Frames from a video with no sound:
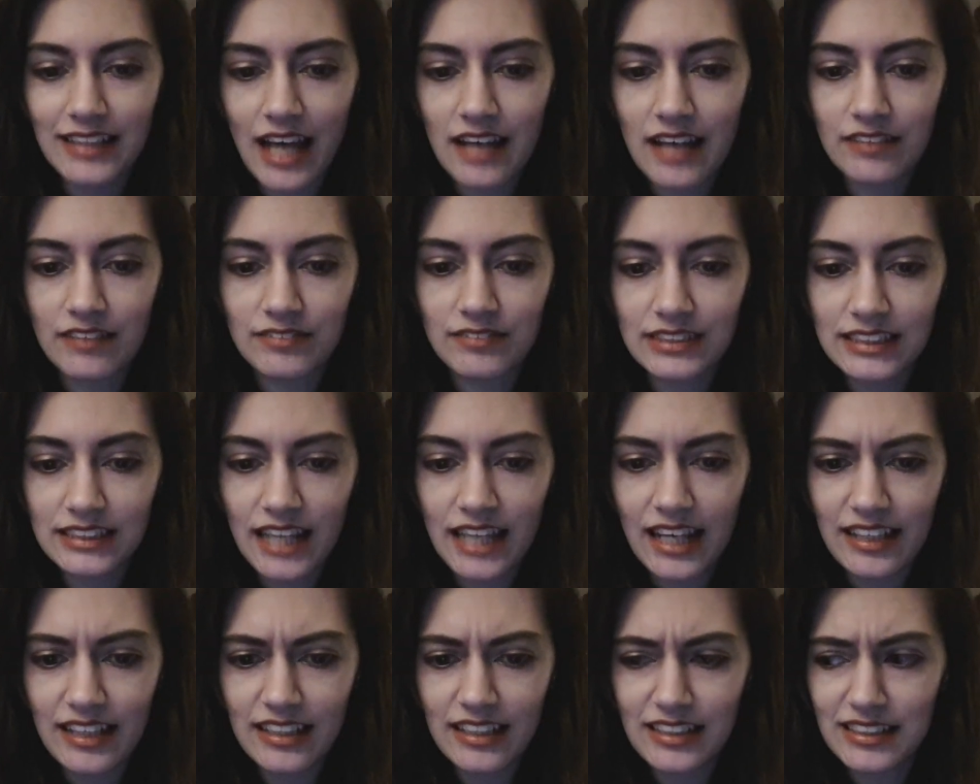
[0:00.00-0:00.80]
Out of
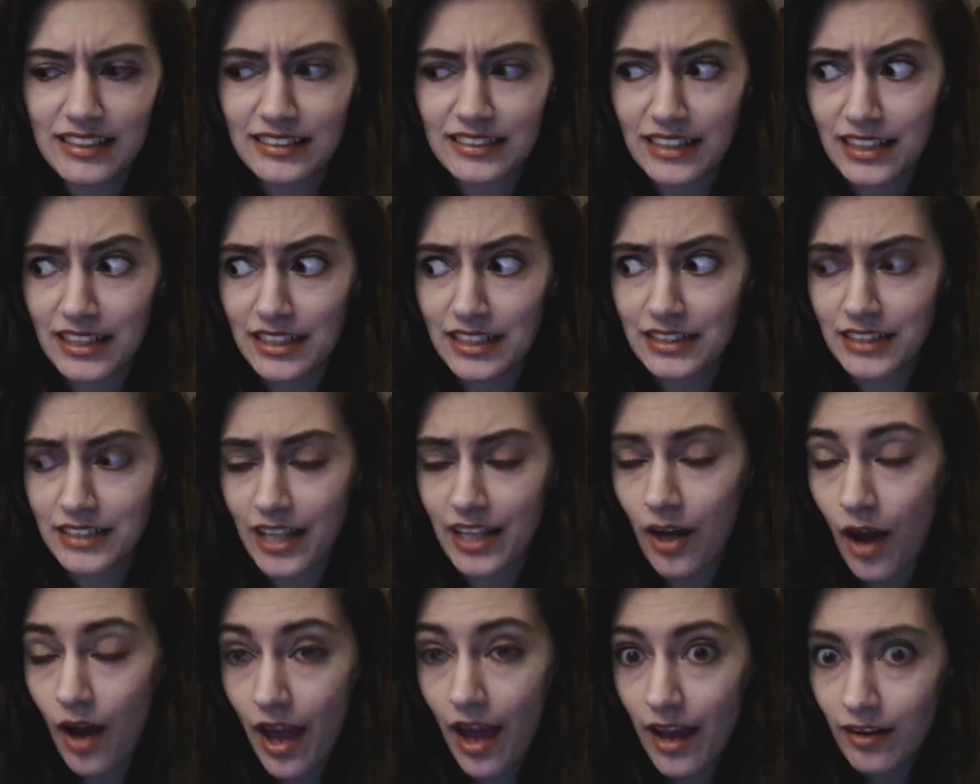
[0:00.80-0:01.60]
Sight is a
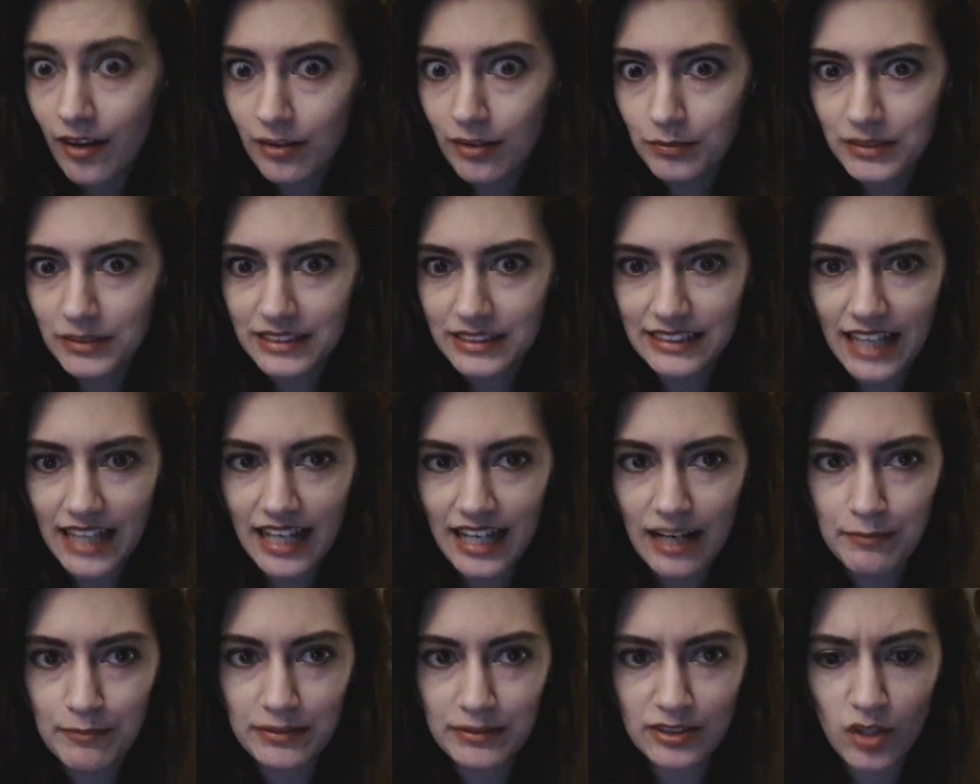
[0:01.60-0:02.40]
terribly
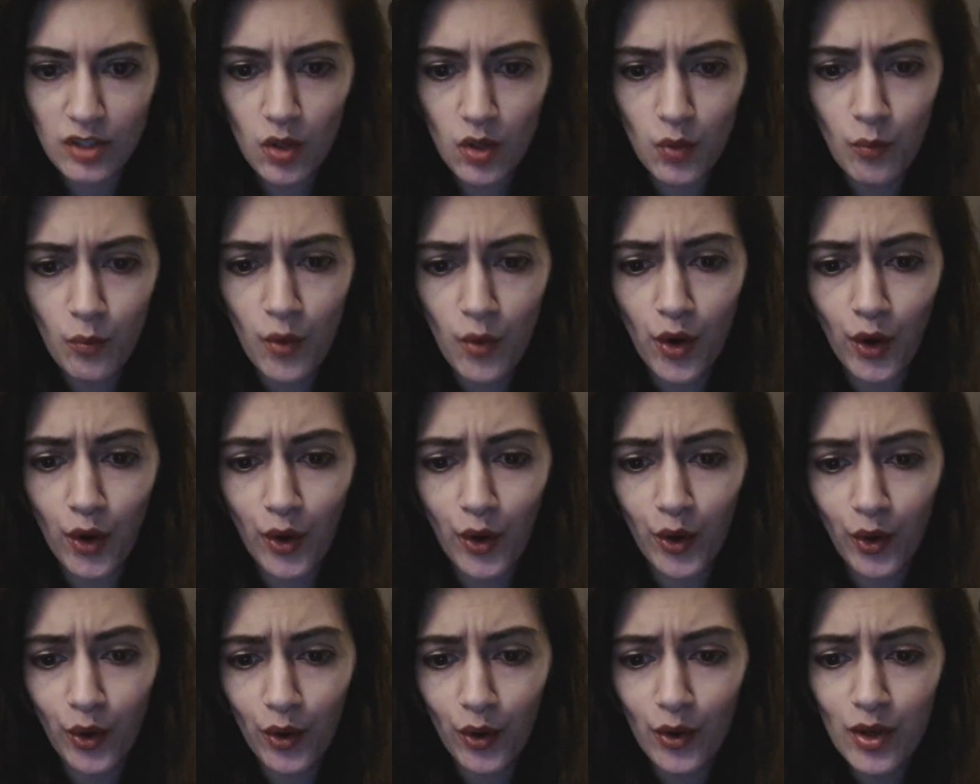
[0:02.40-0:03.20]
sad episode where
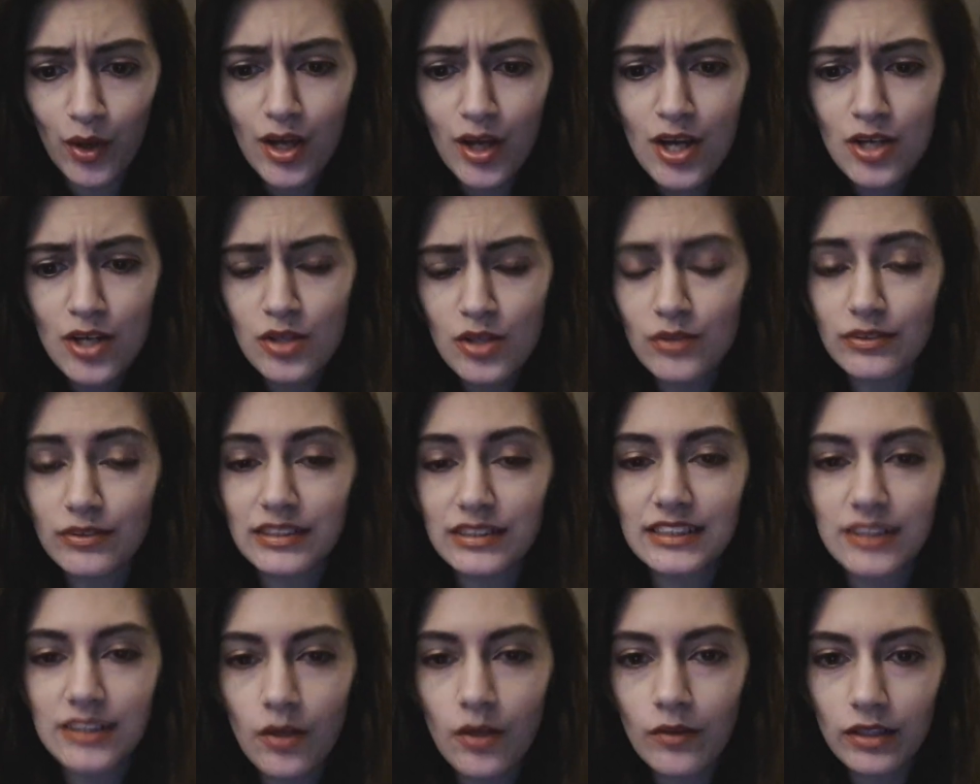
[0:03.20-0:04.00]
a girl who
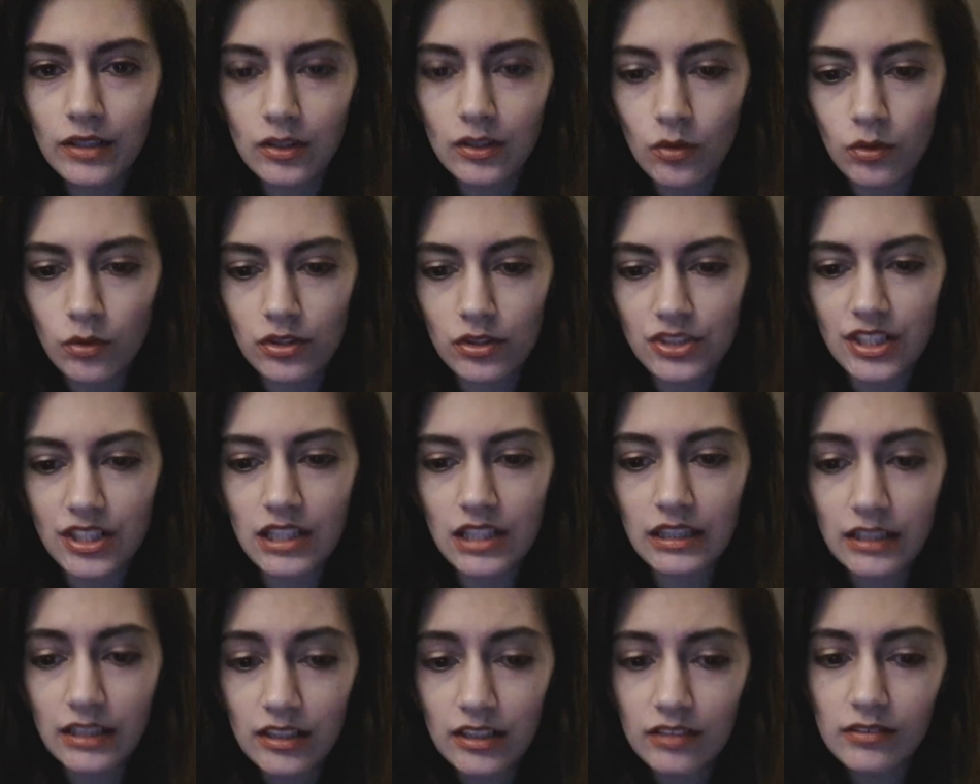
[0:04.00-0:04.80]
is so ignored she
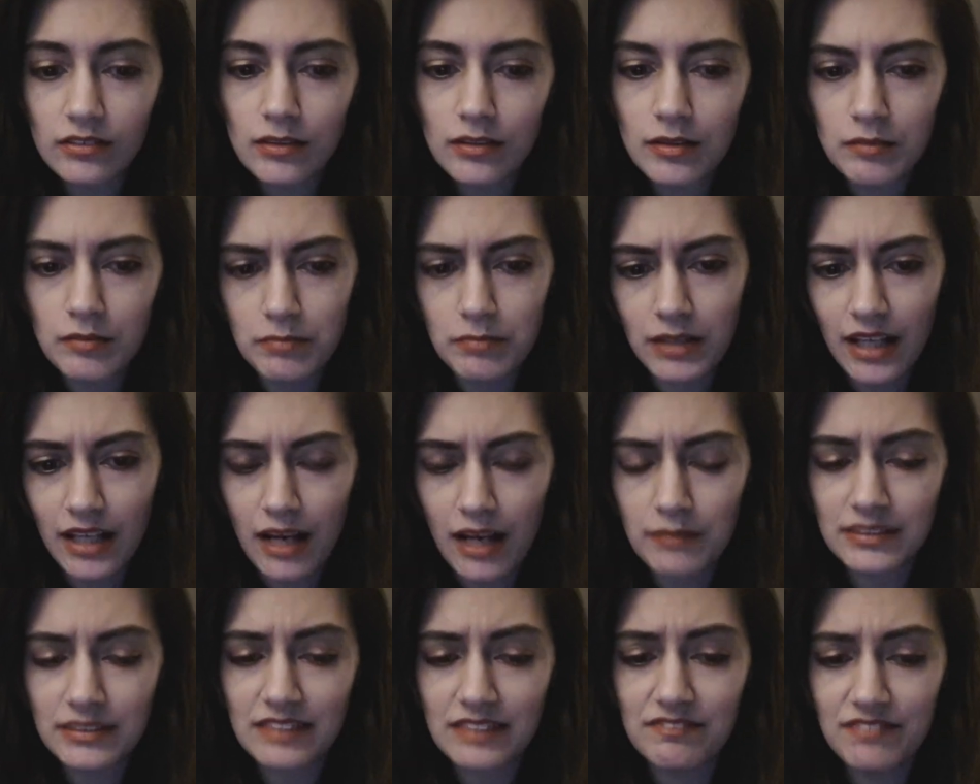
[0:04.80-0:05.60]
literally
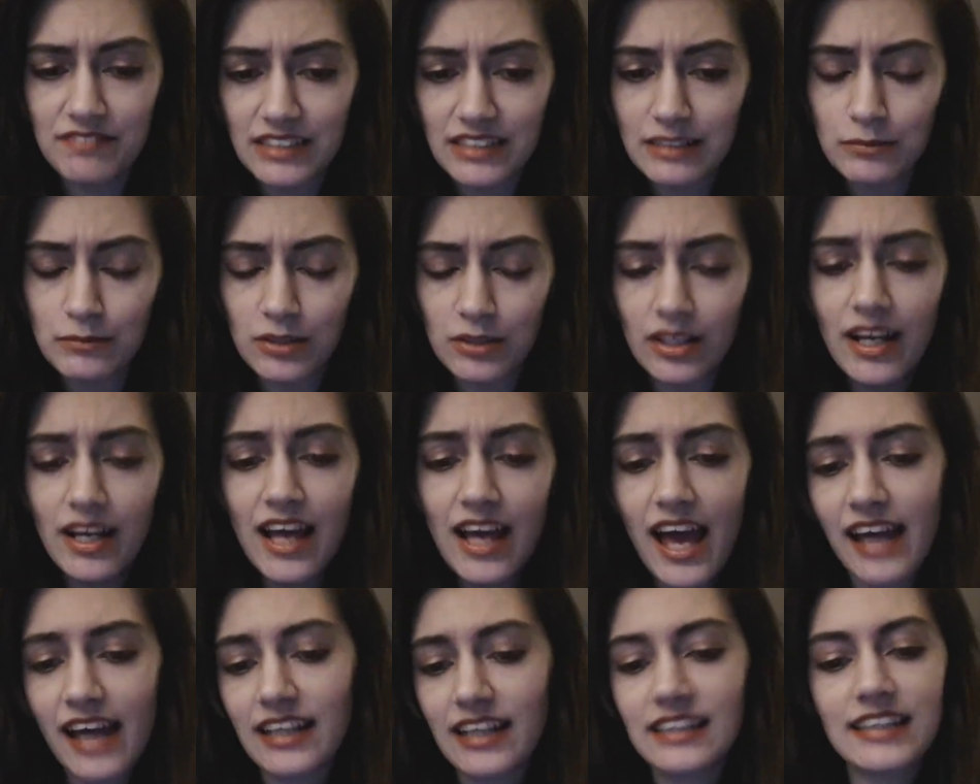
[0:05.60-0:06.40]
becomes invisible
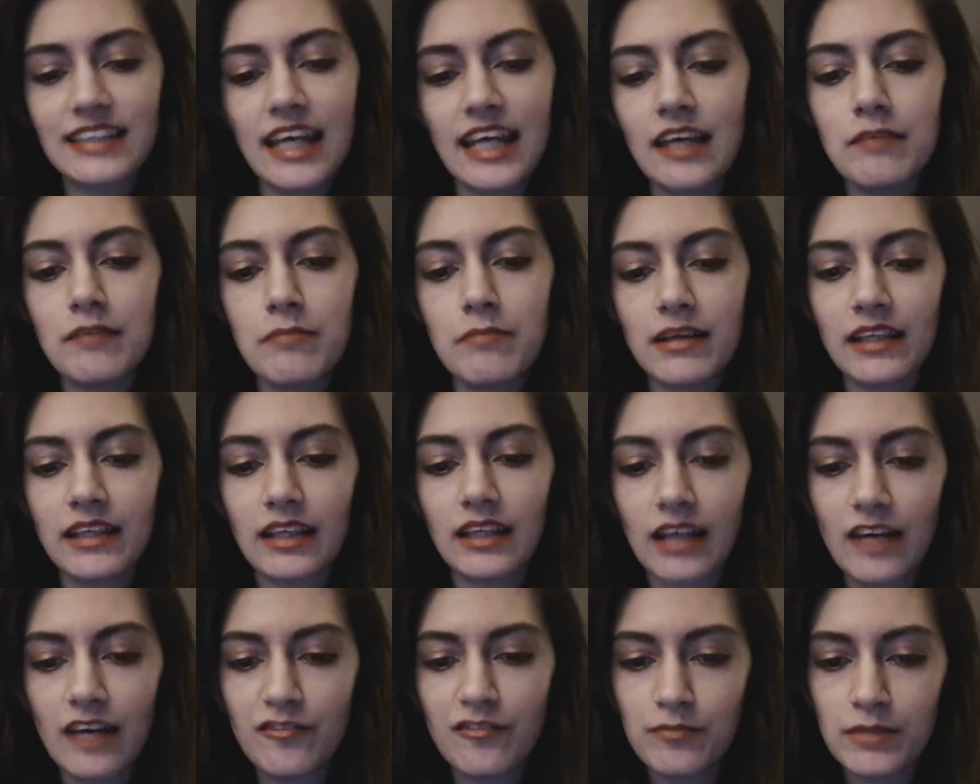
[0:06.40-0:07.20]
and is taken by the
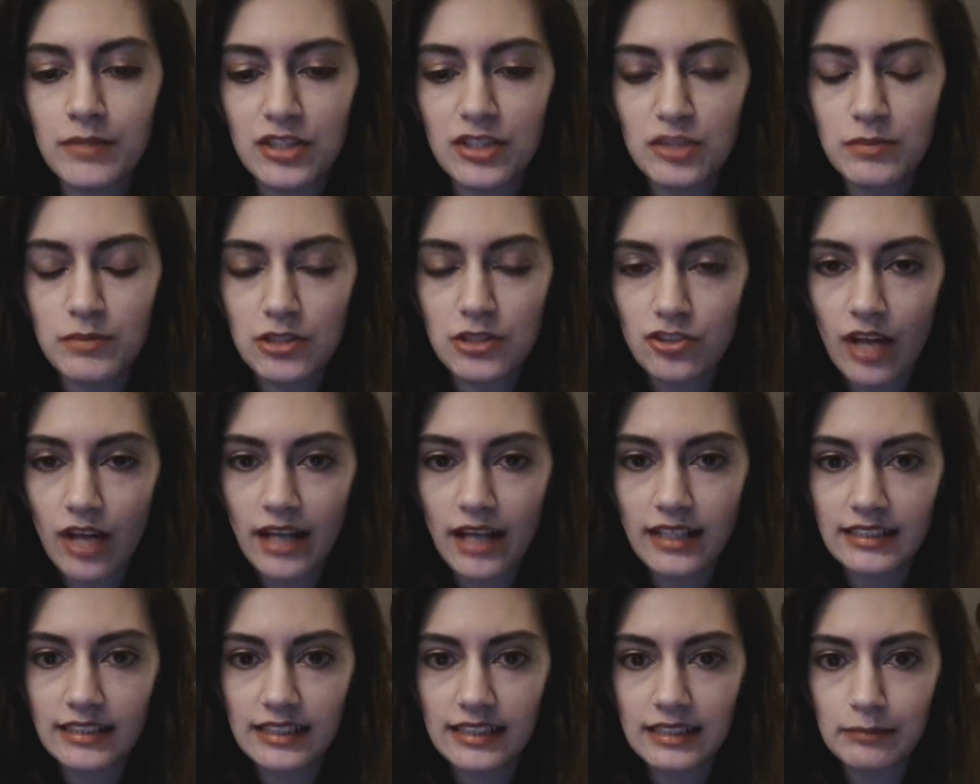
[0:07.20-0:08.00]
government to be
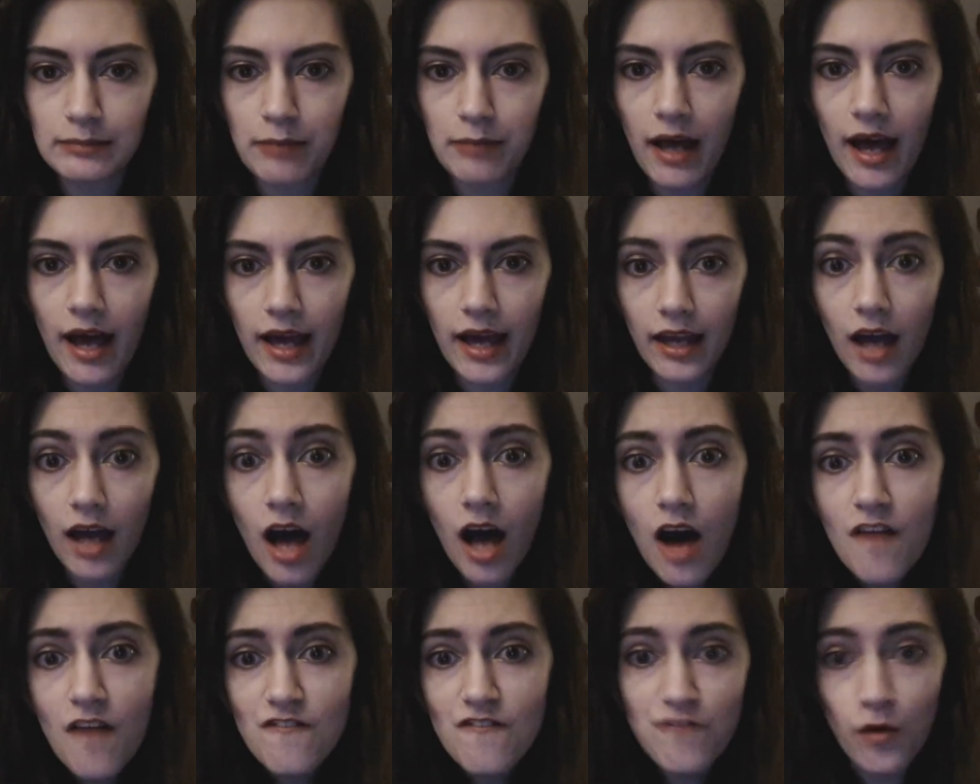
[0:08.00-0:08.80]
trained as a spy,
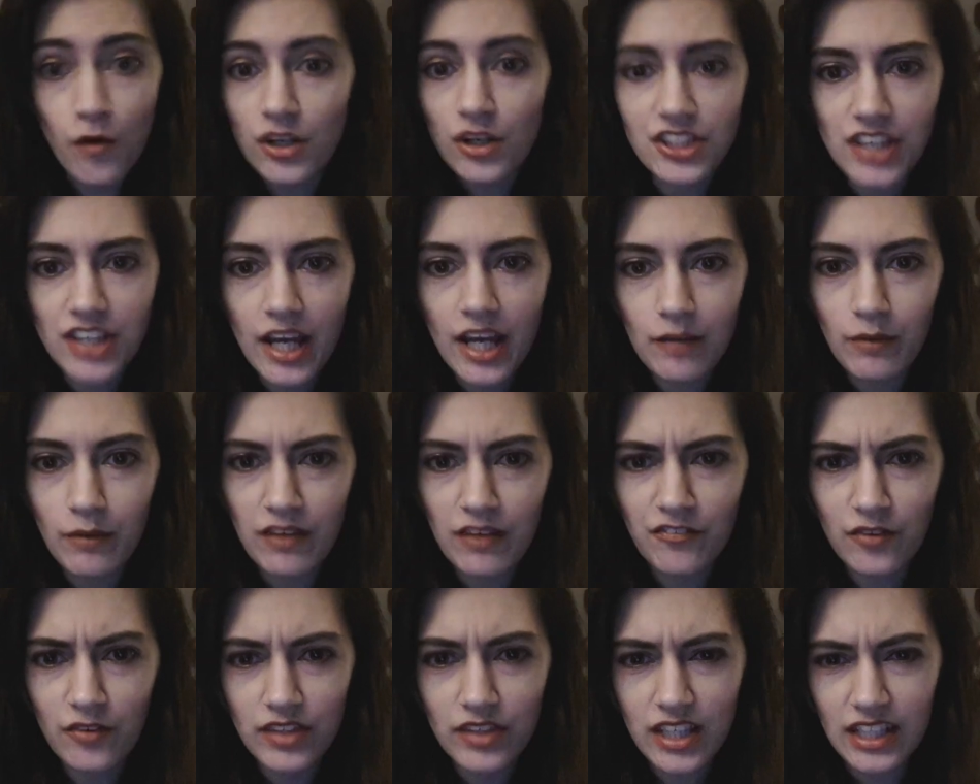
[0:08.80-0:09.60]

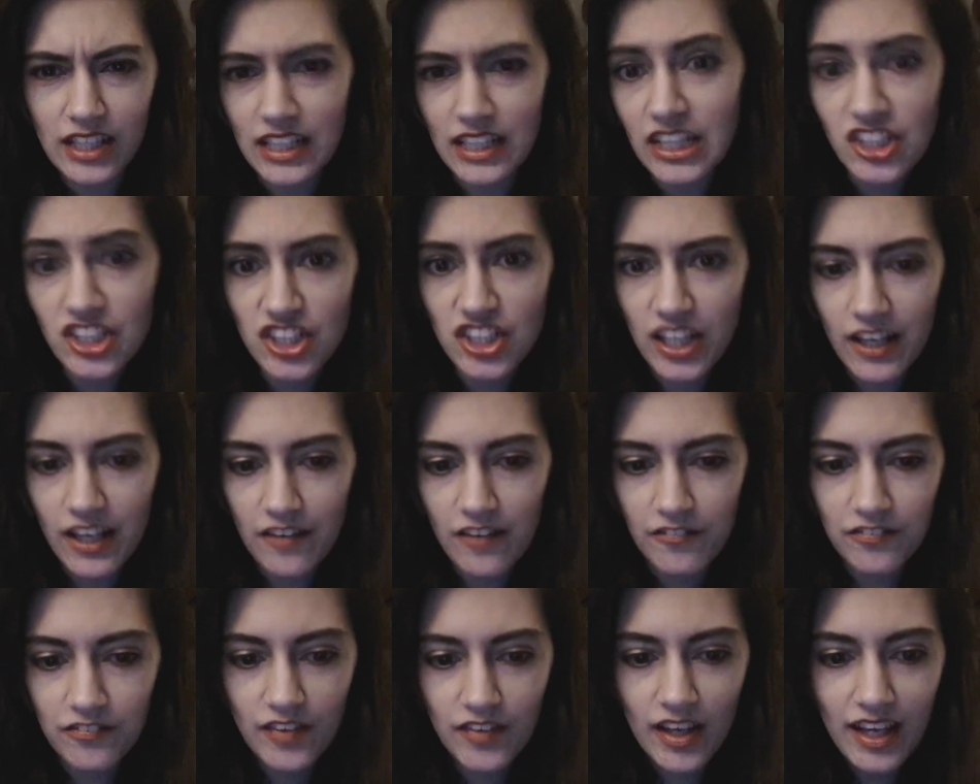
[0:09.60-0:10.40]
foreshadowing for the
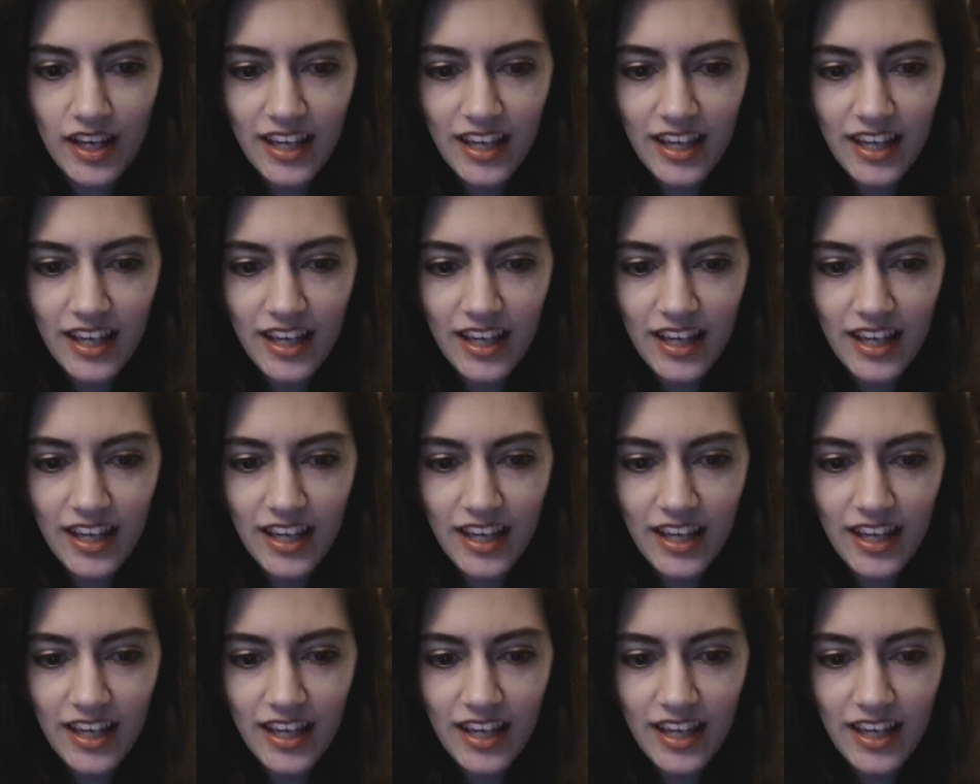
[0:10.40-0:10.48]
initiative.